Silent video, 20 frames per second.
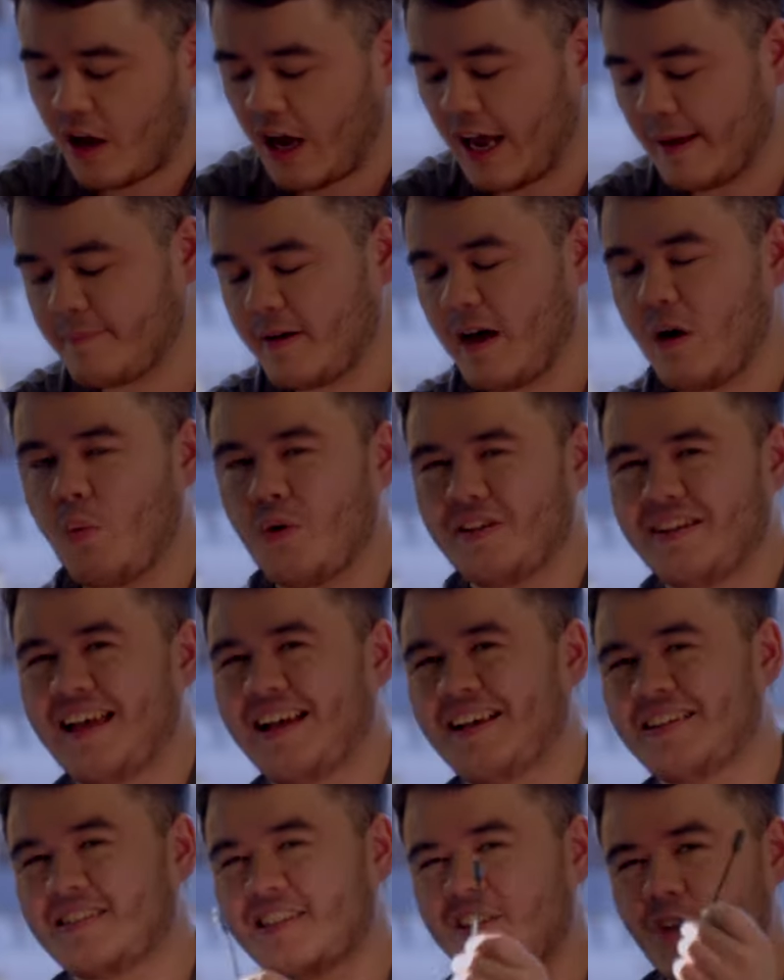I bought one that
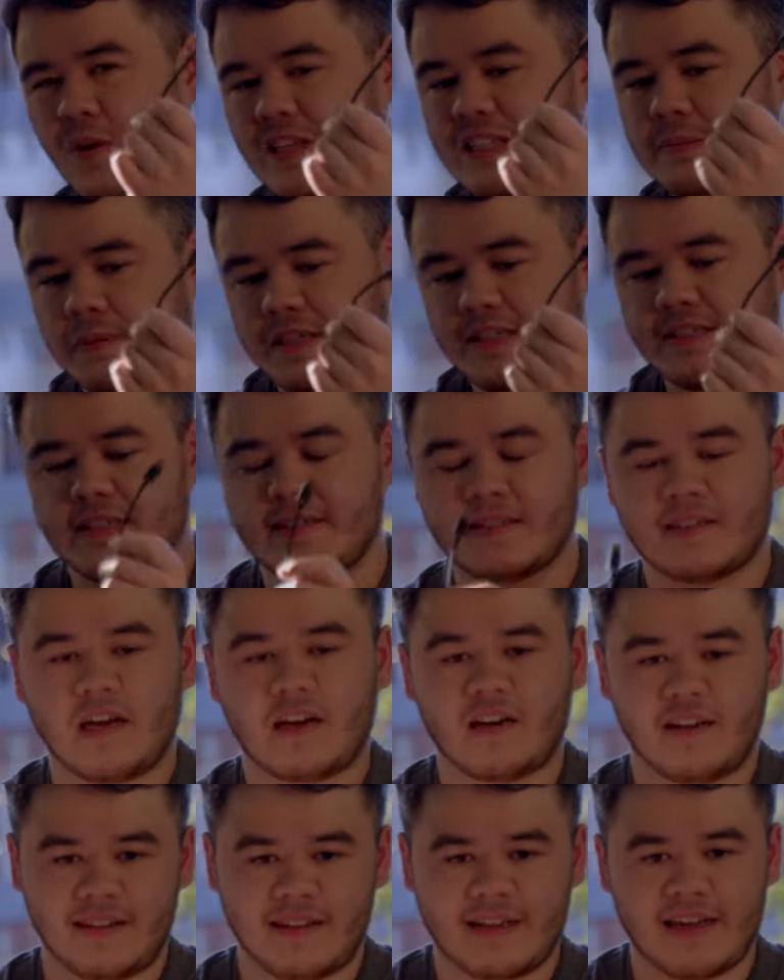has the USB-C
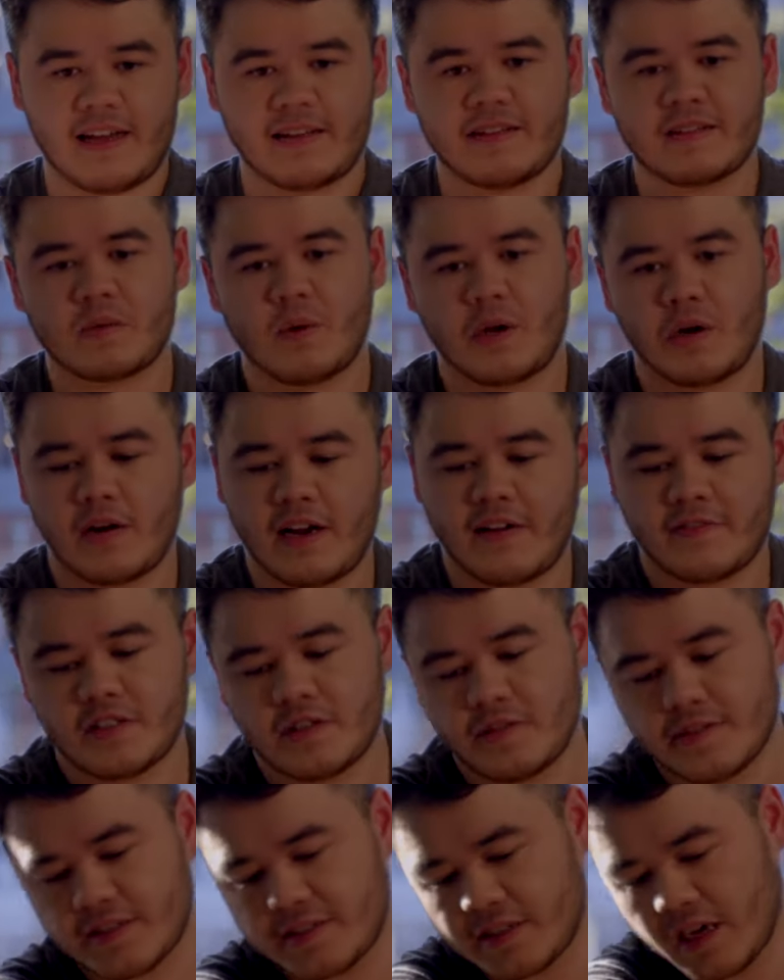slot at the end, so I don't have
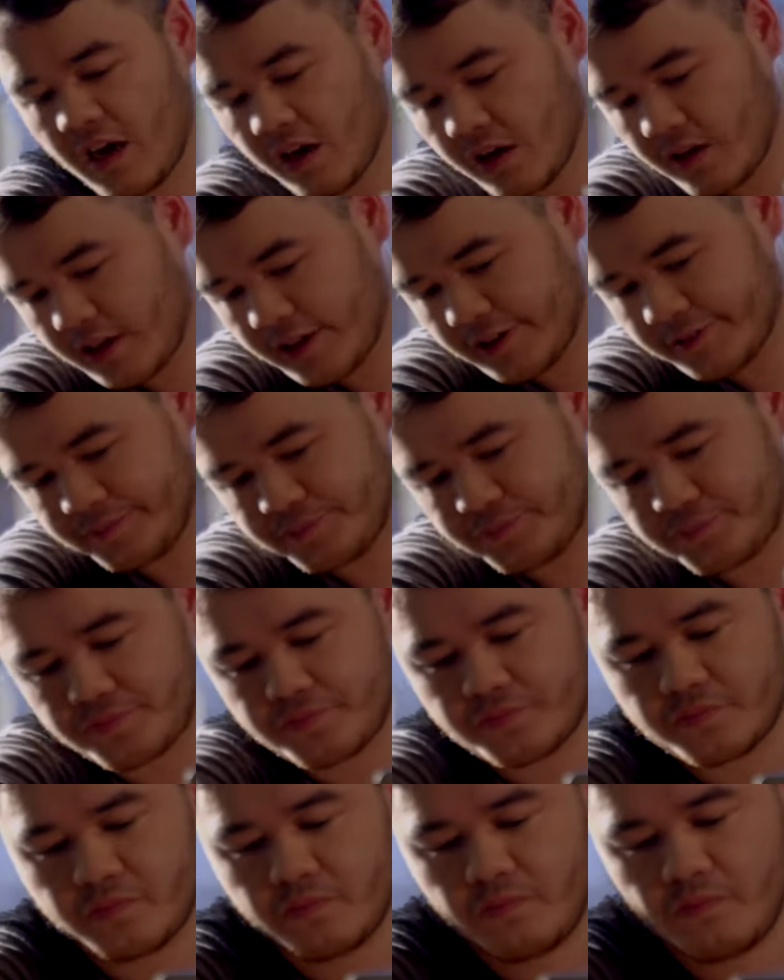to use a dock.
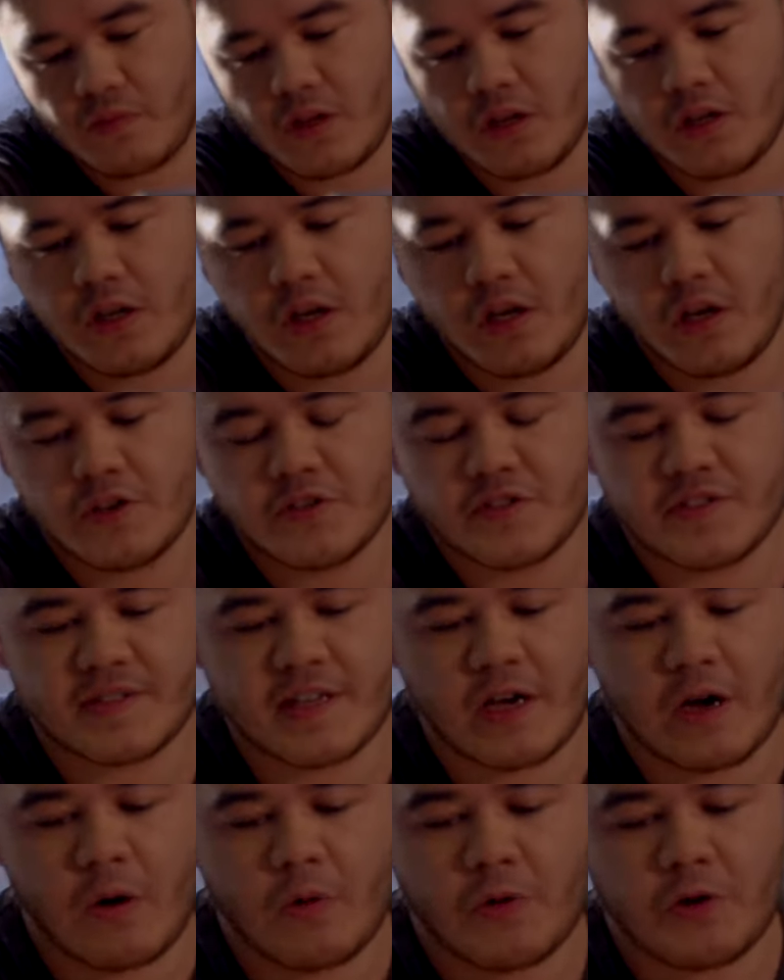
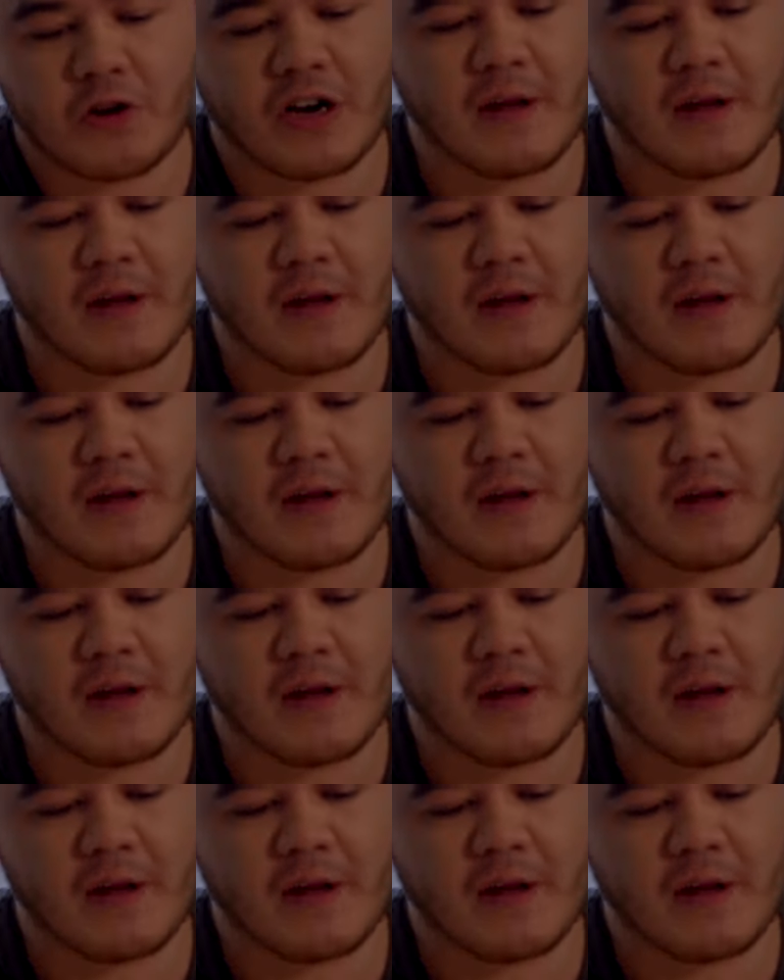So